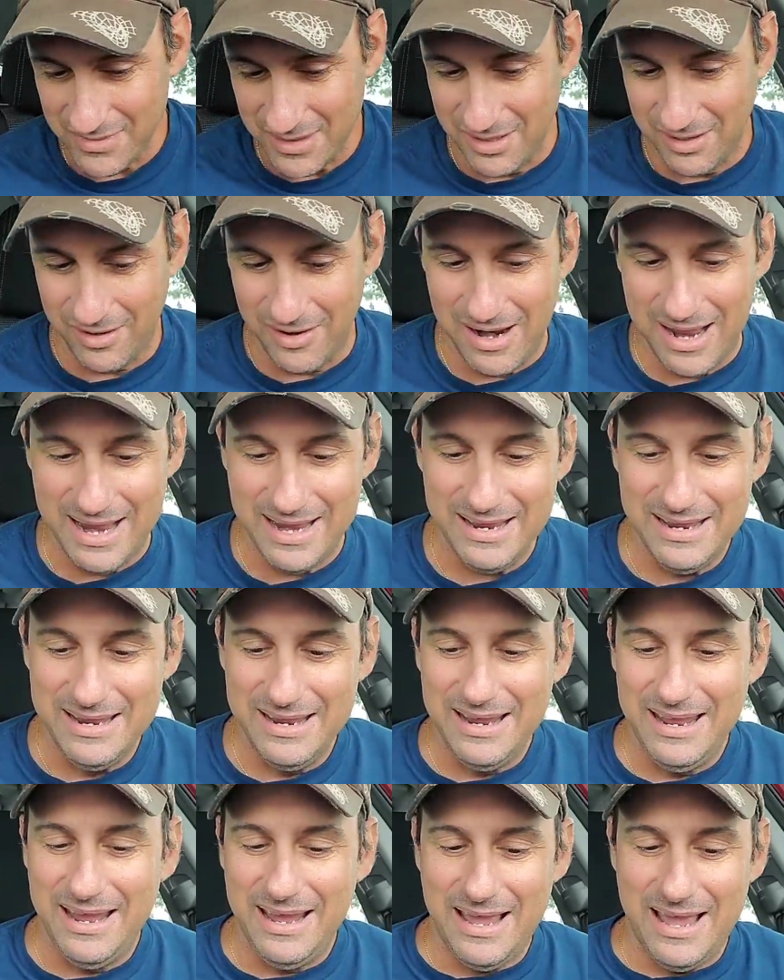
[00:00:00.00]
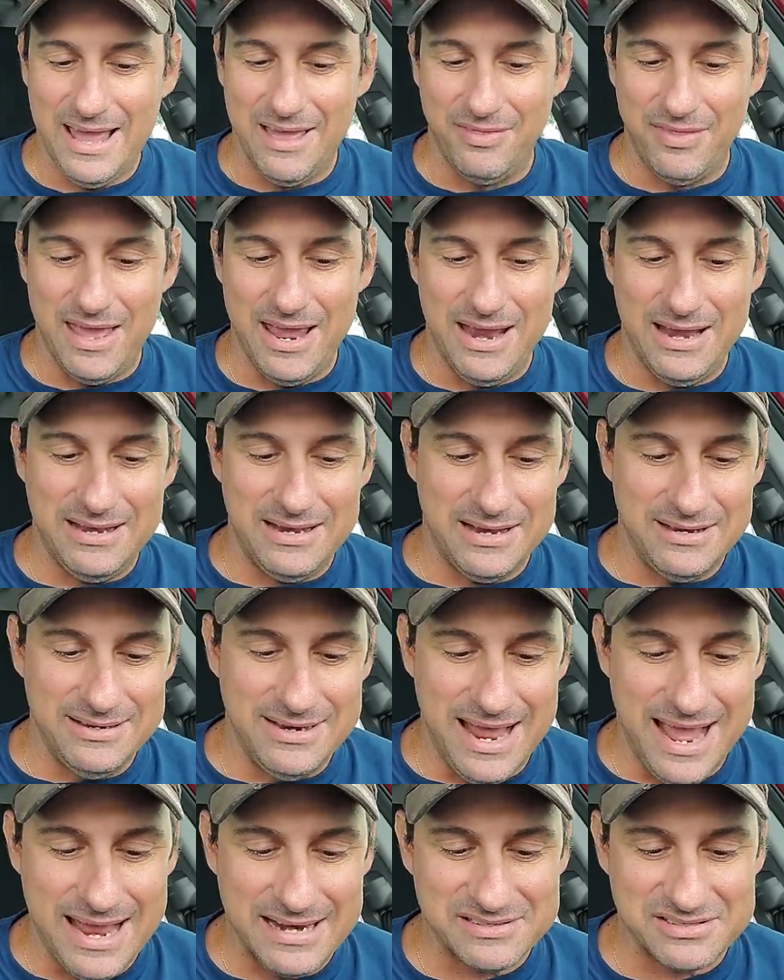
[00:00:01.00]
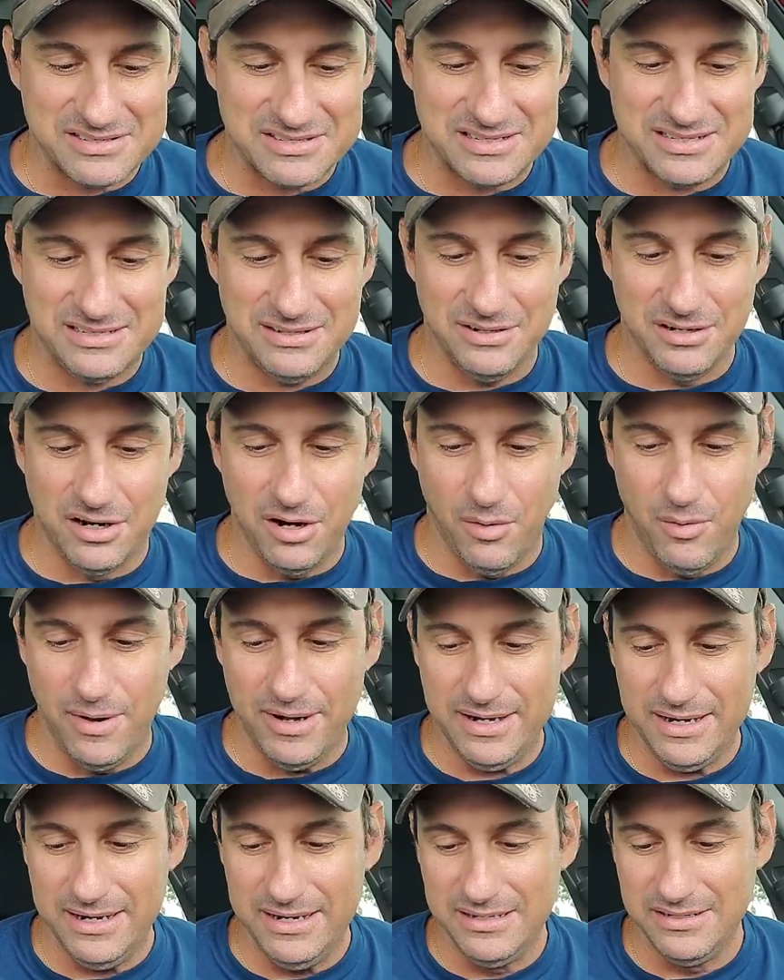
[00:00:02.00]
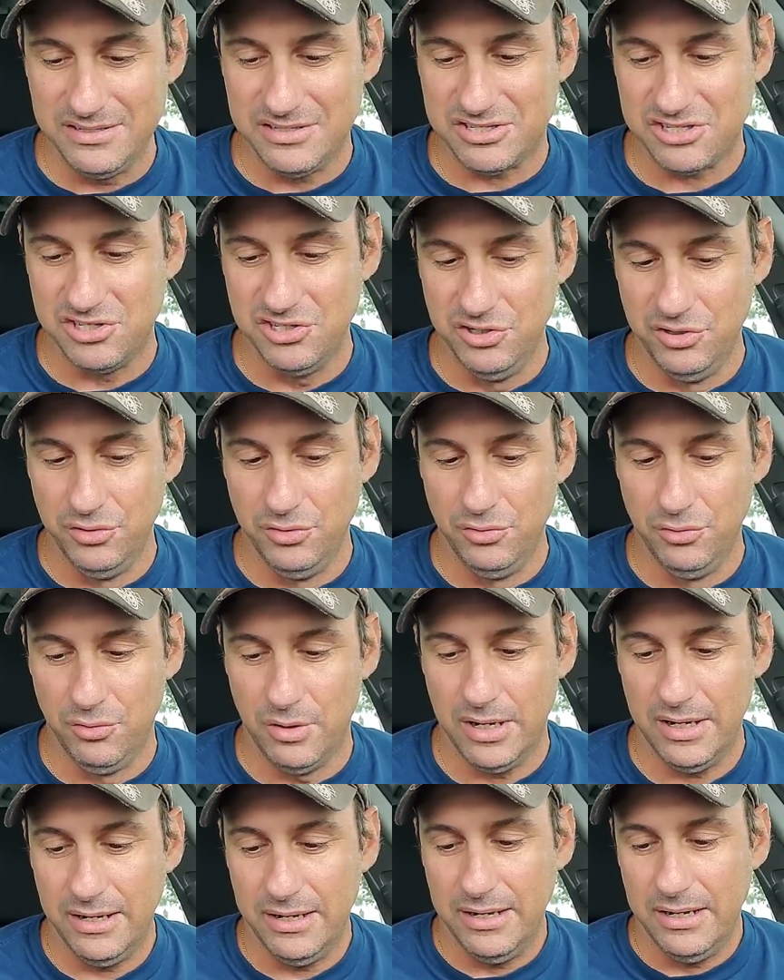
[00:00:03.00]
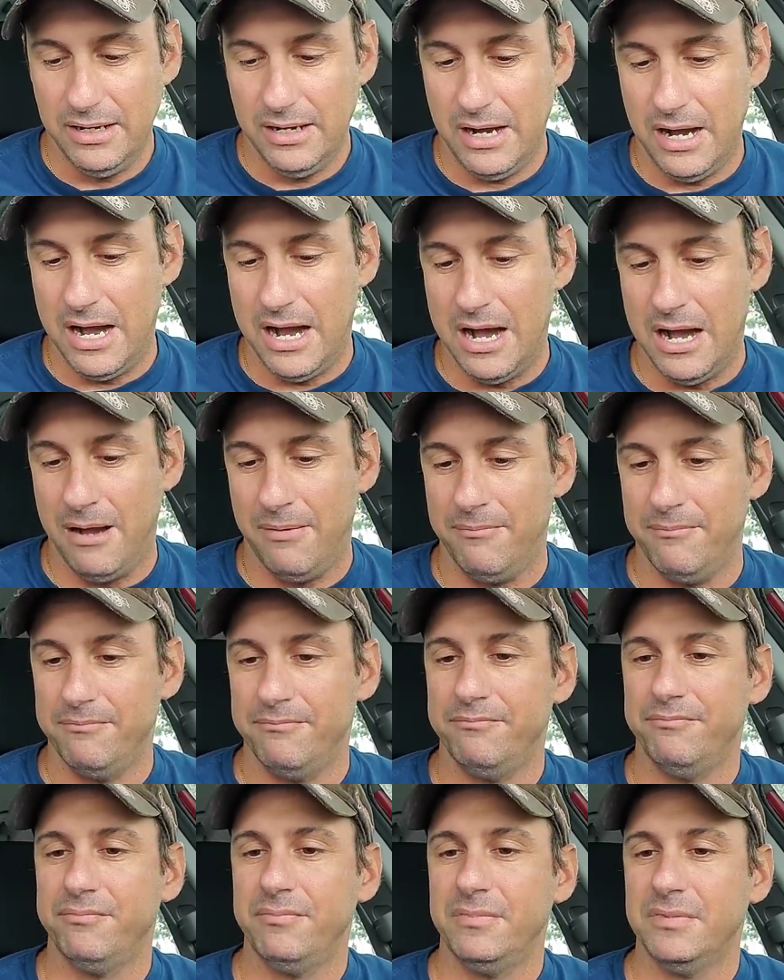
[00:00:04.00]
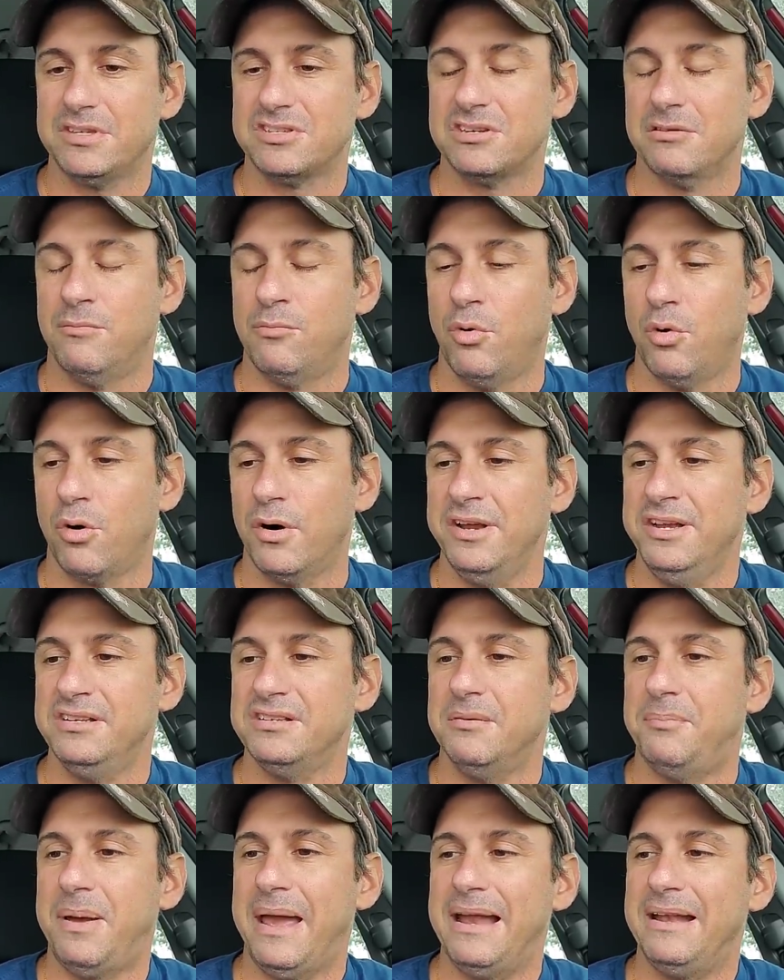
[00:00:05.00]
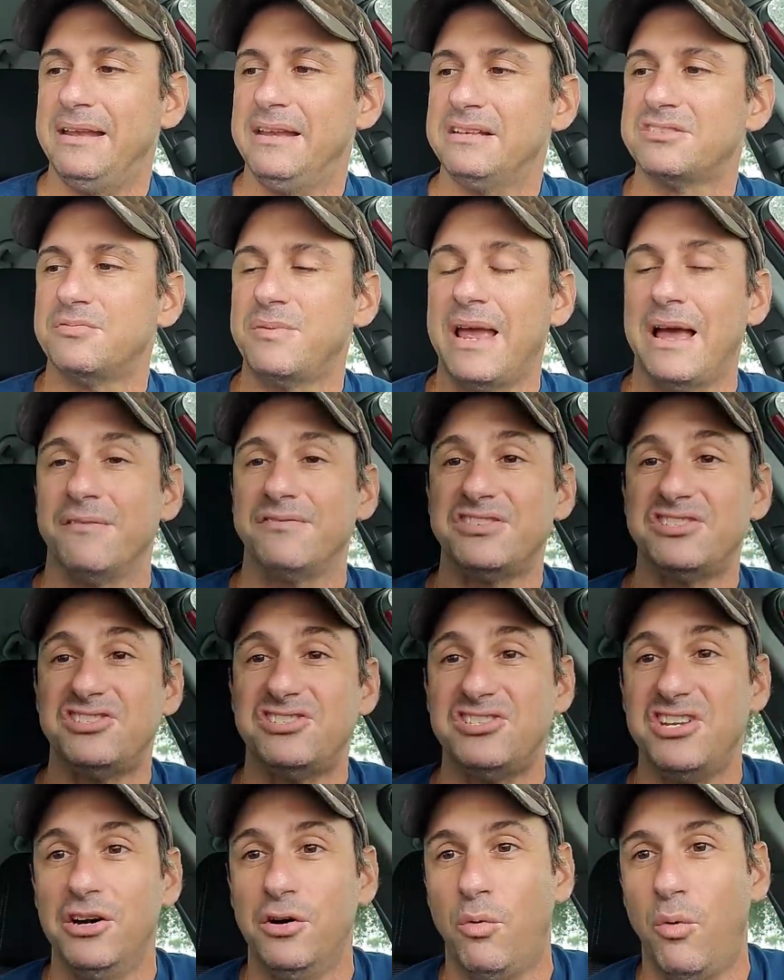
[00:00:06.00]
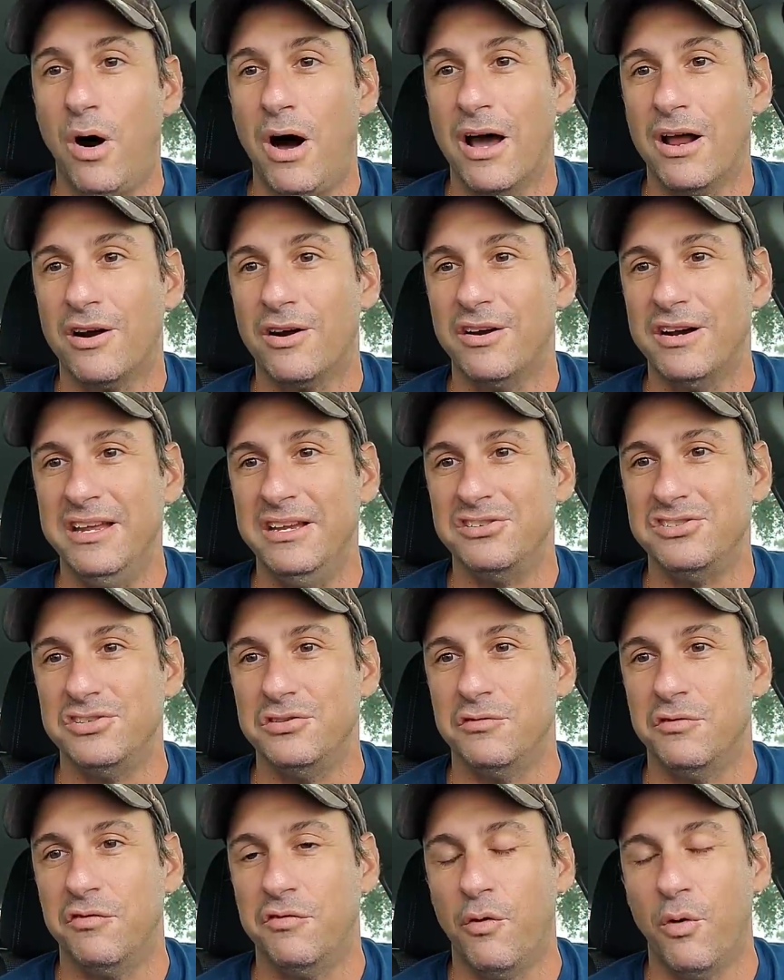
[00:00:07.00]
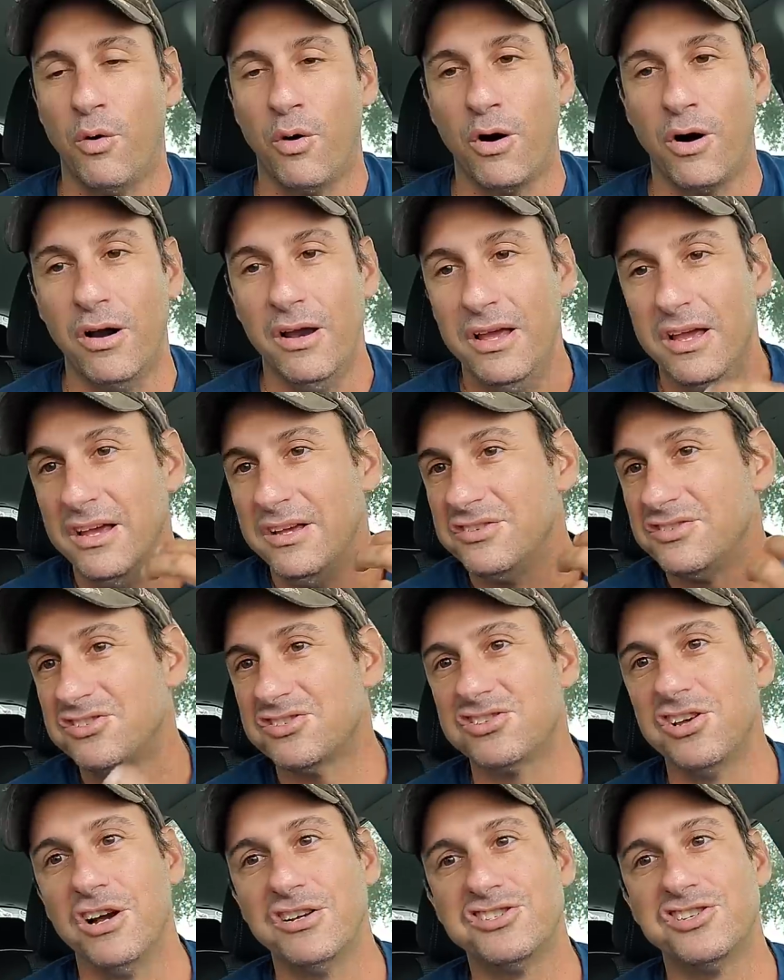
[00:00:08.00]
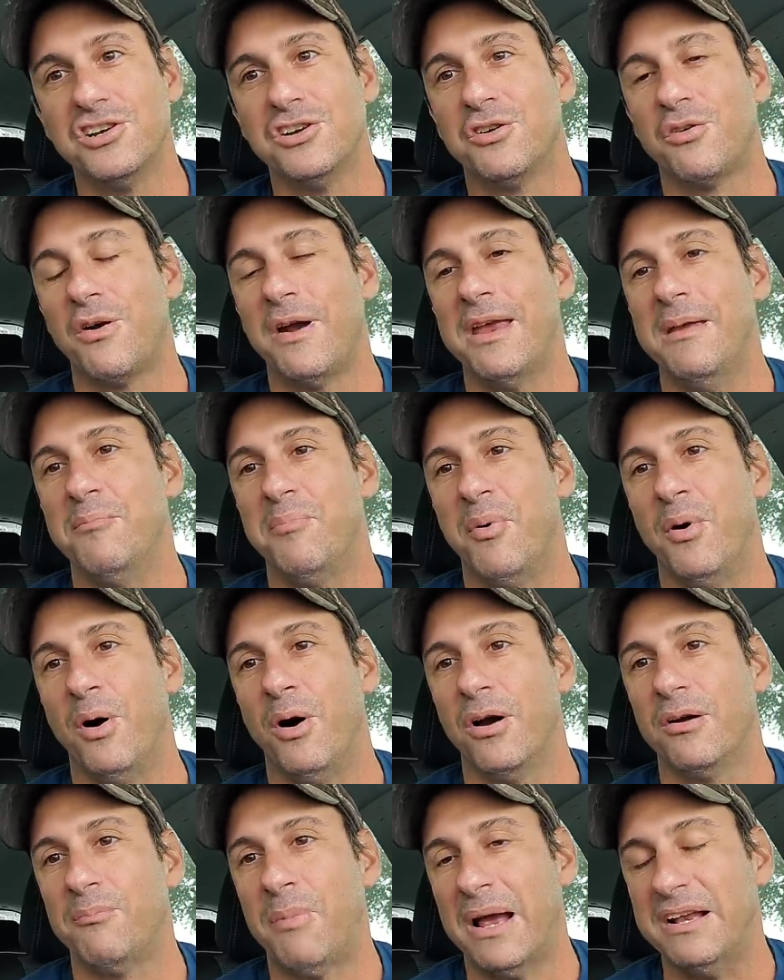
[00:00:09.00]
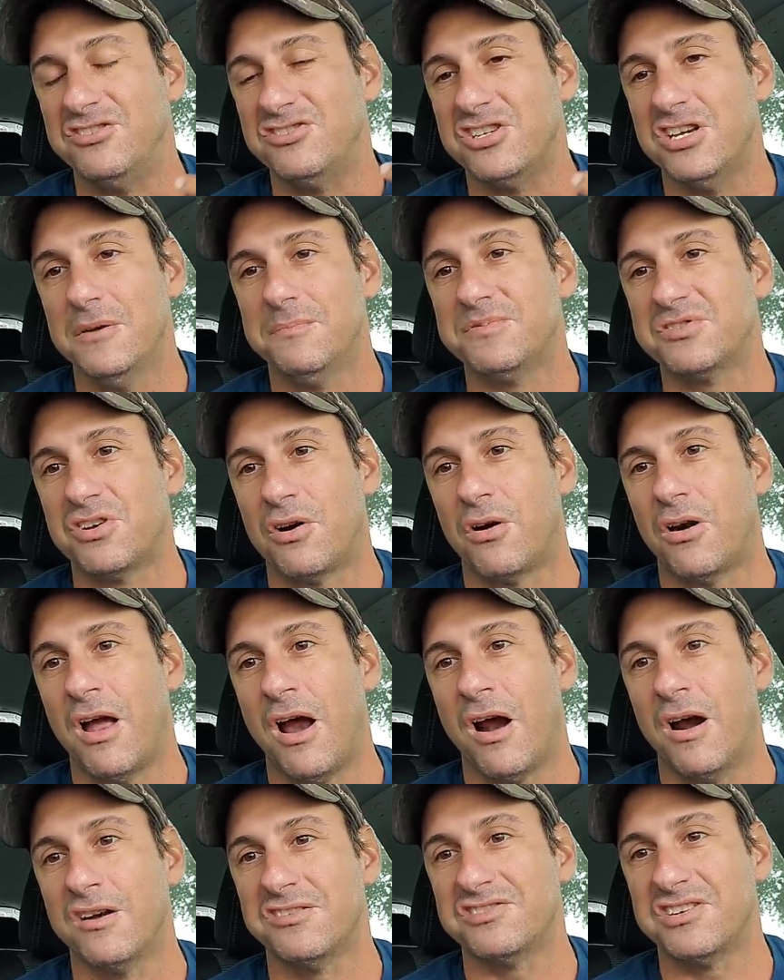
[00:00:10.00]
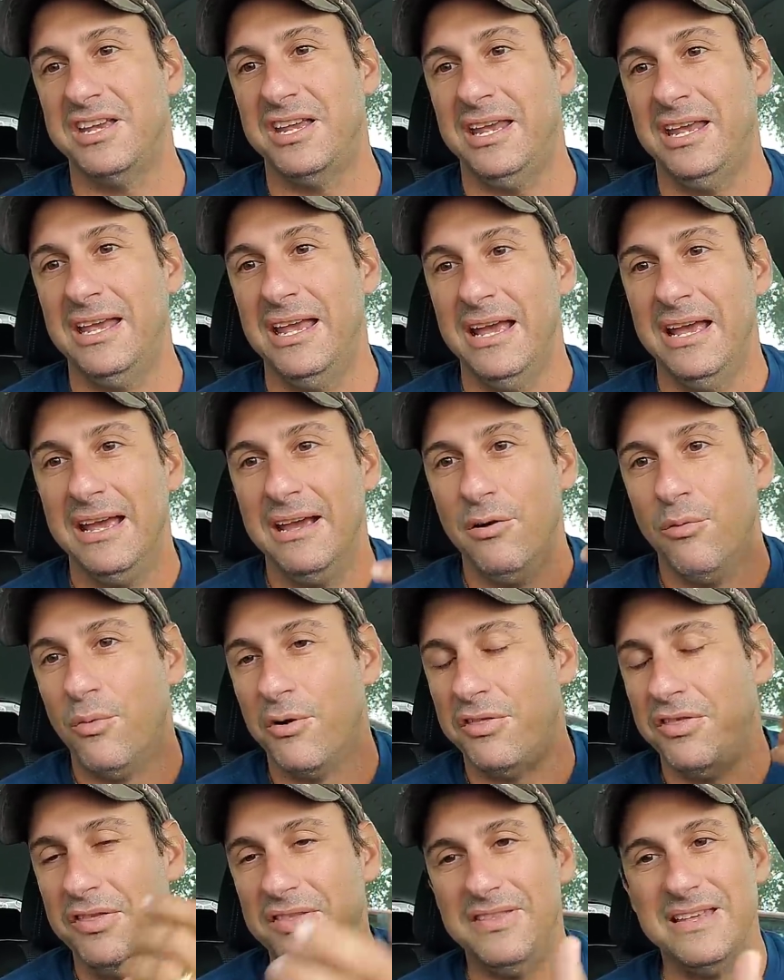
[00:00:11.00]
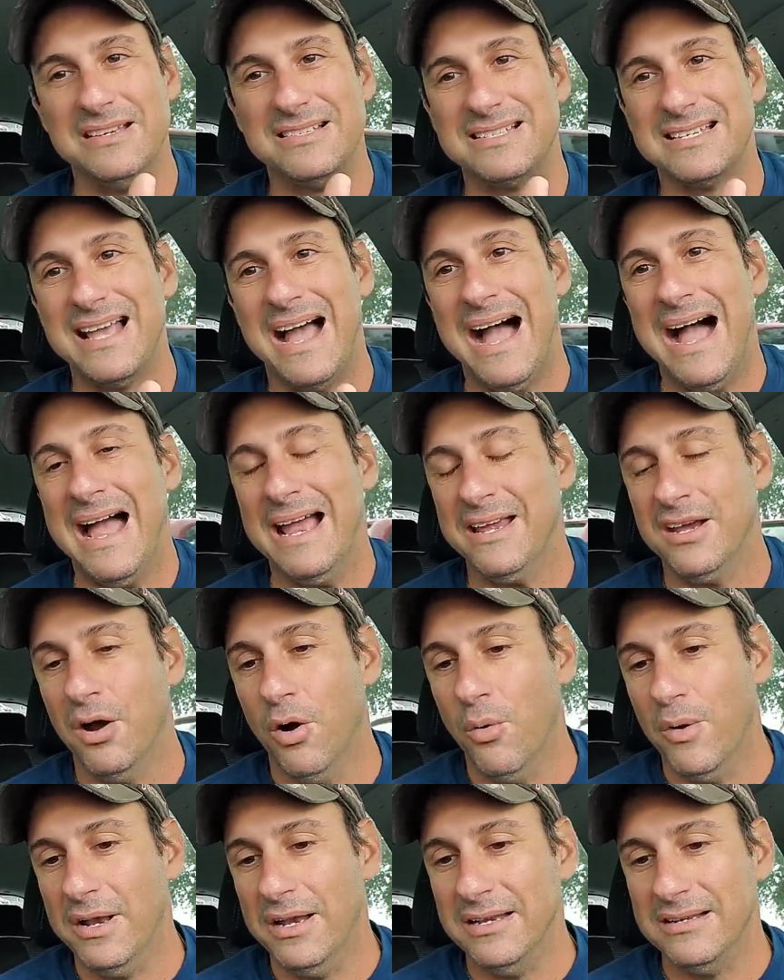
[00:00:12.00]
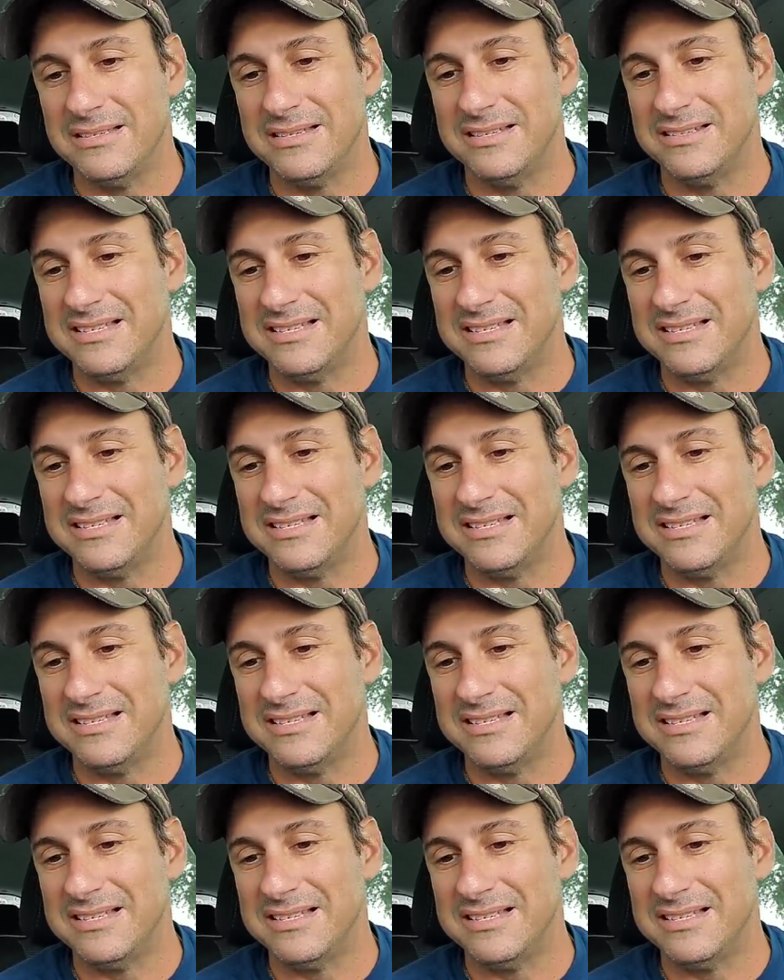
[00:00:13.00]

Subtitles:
All right. And then next, going into some more independence. We have Stillwater, issue 4. Such a great book by Chip Zdarsky, with this guy going into